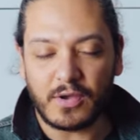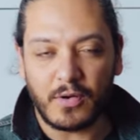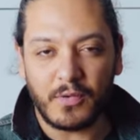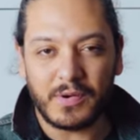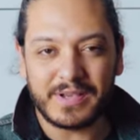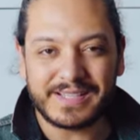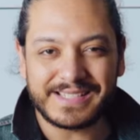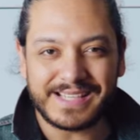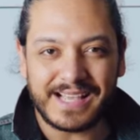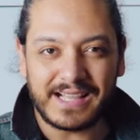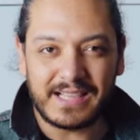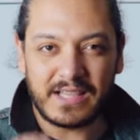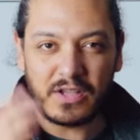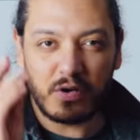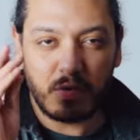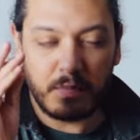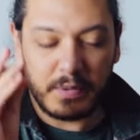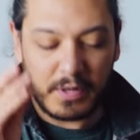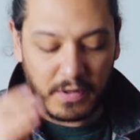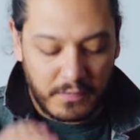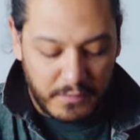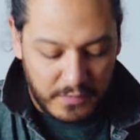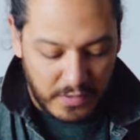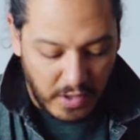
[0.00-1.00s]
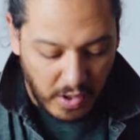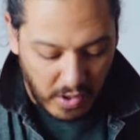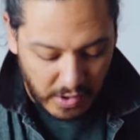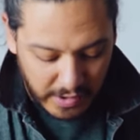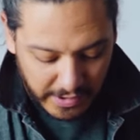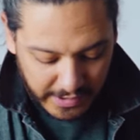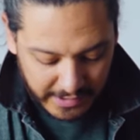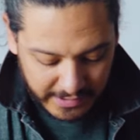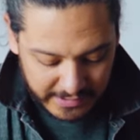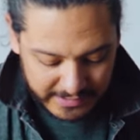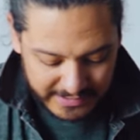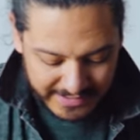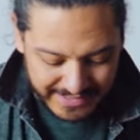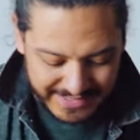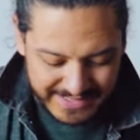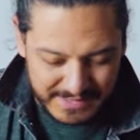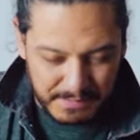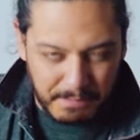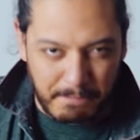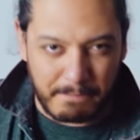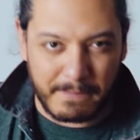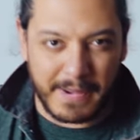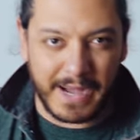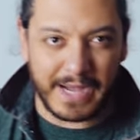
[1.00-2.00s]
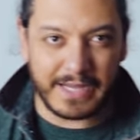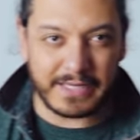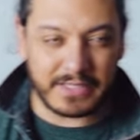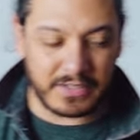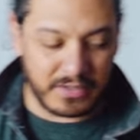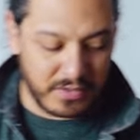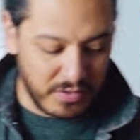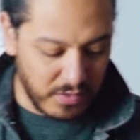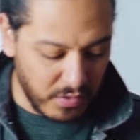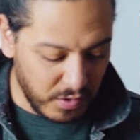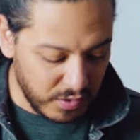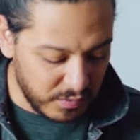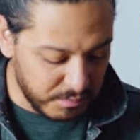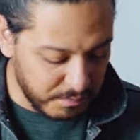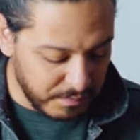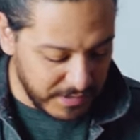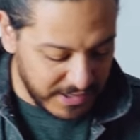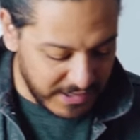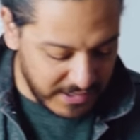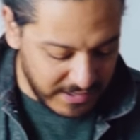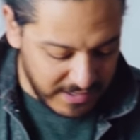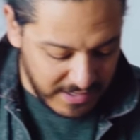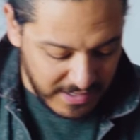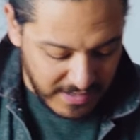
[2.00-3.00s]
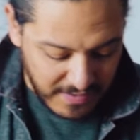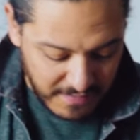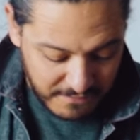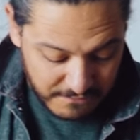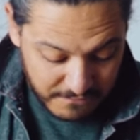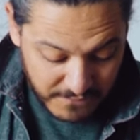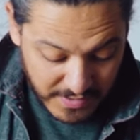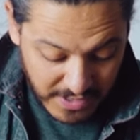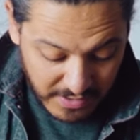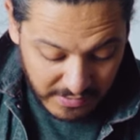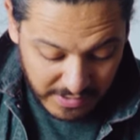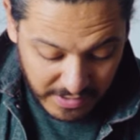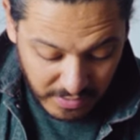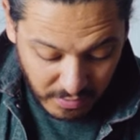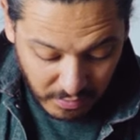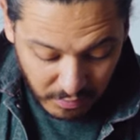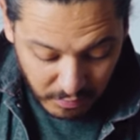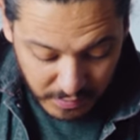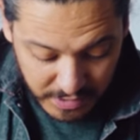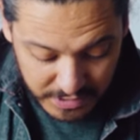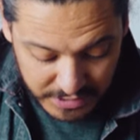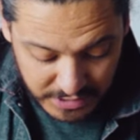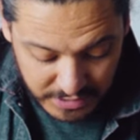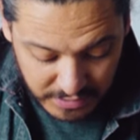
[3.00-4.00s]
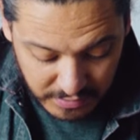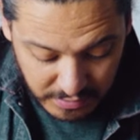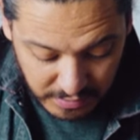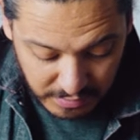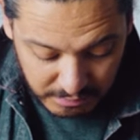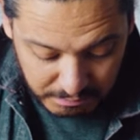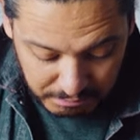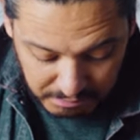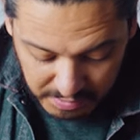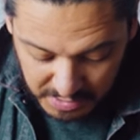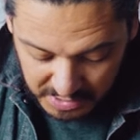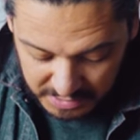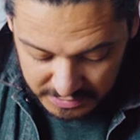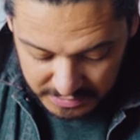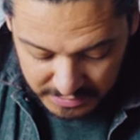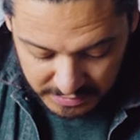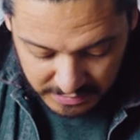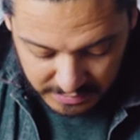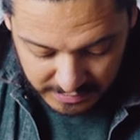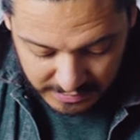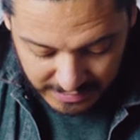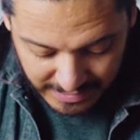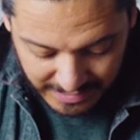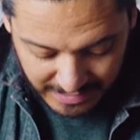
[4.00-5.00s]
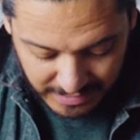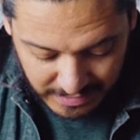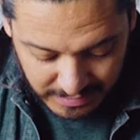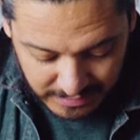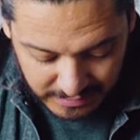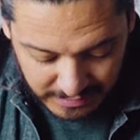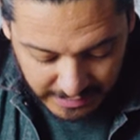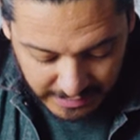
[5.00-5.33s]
though is a little bit of garlic. This might not be very original, but I